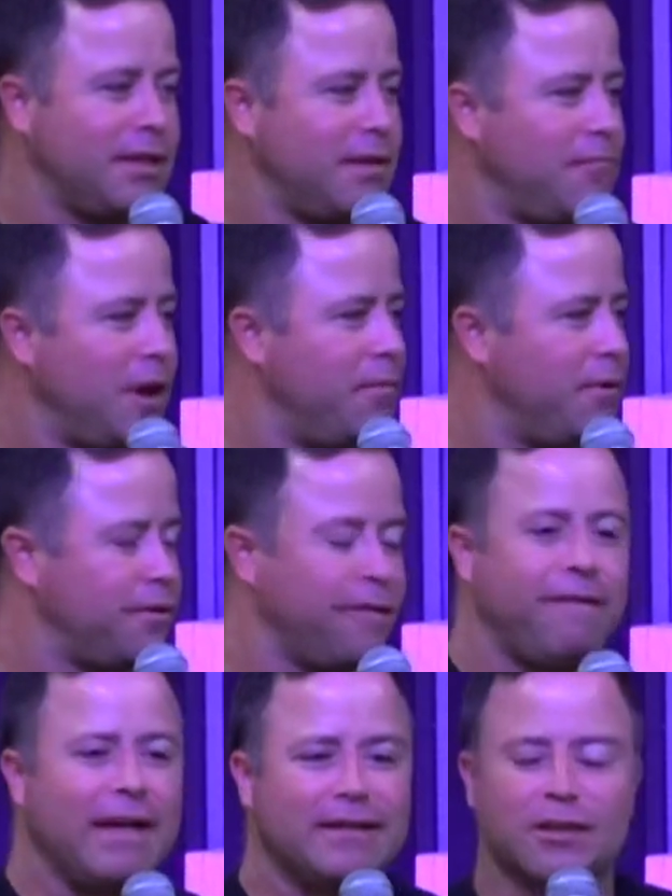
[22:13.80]
at the moment. You're
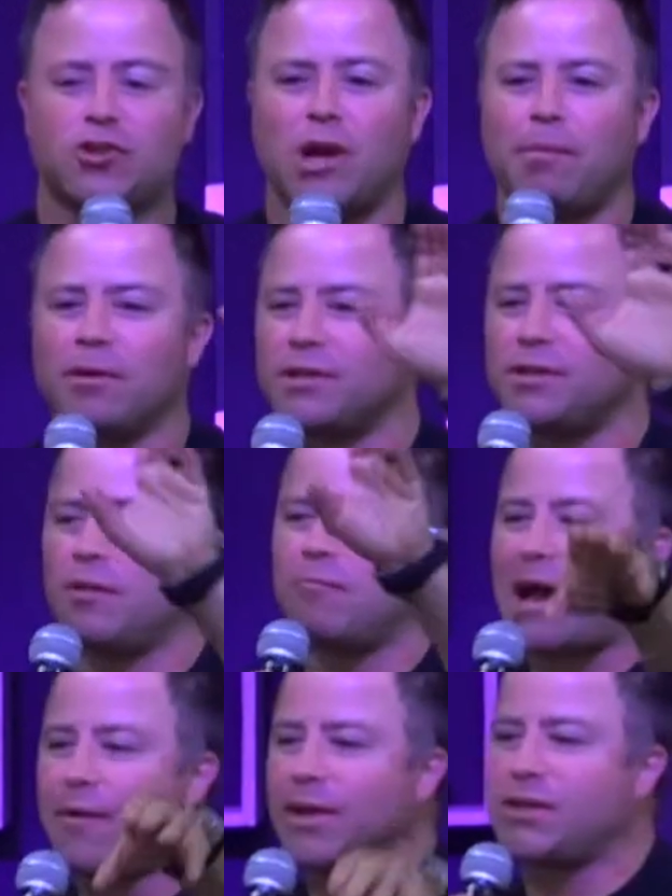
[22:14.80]
facing troubles in your
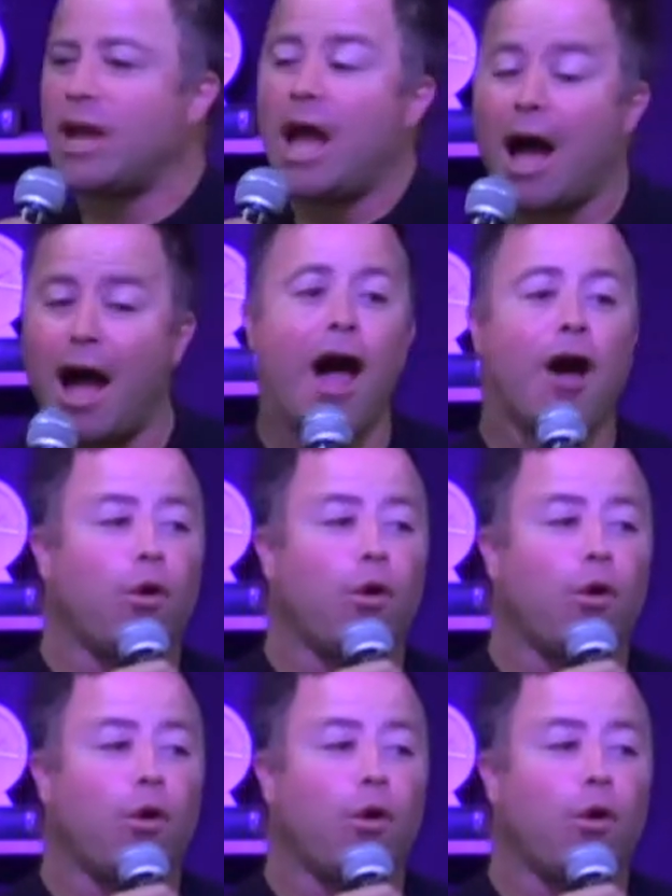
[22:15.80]
marriage. I